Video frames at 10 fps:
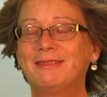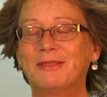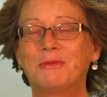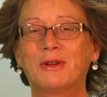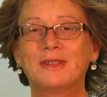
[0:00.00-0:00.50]

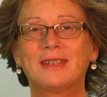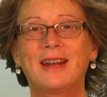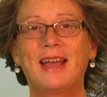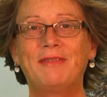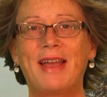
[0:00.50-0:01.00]
the words that
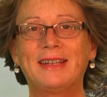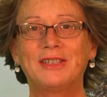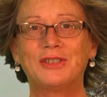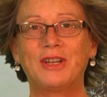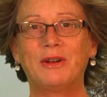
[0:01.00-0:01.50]
I've had
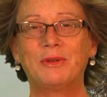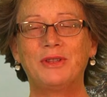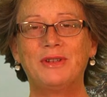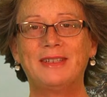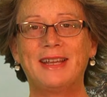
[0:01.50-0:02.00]
to share
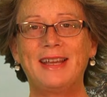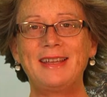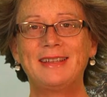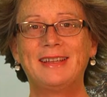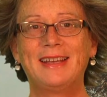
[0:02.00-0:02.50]
with you
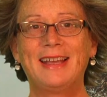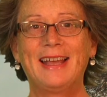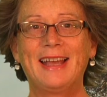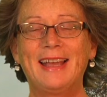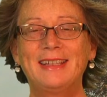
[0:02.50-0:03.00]
today.
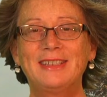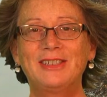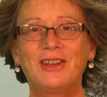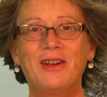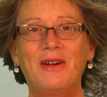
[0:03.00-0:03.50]
And
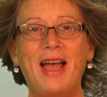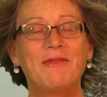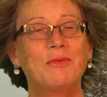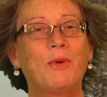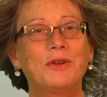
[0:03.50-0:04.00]
so
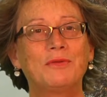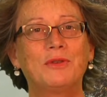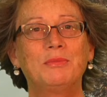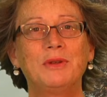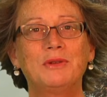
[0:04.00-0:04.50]
have a
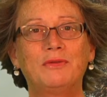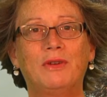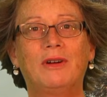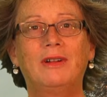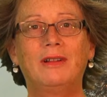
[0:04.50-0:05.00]
wonderful,
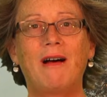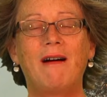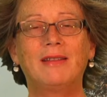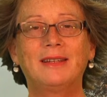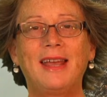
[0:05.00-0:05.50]
beautiful
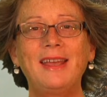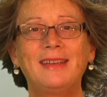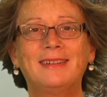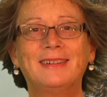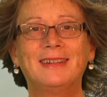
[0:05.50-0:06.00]

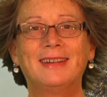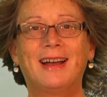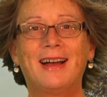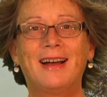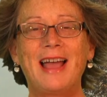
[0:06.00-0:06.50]
holiday.
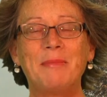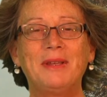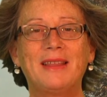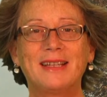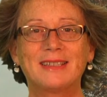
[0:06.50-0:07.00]

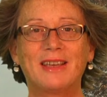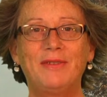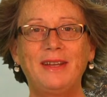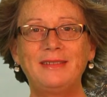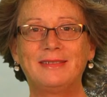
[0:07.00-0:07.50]
Happy
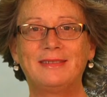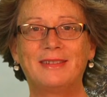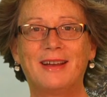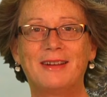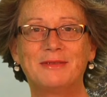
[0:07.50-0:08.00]
Thanksgiving,
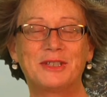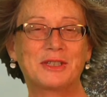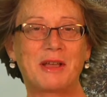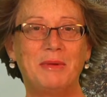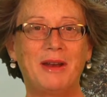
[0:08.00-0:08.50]
which
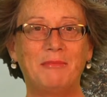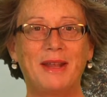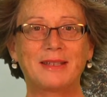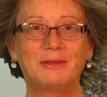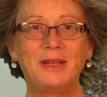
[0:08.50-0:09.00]
is coming up
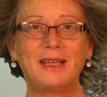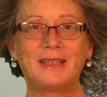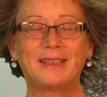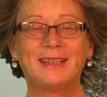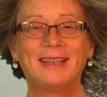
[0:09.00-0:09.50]
next
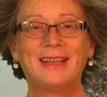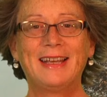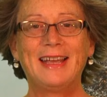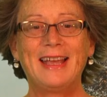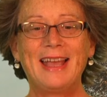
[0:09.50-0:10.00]
week.
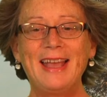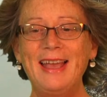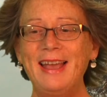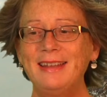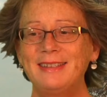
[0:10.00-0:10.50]

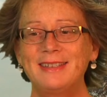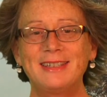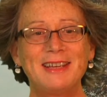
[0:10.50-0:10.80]
And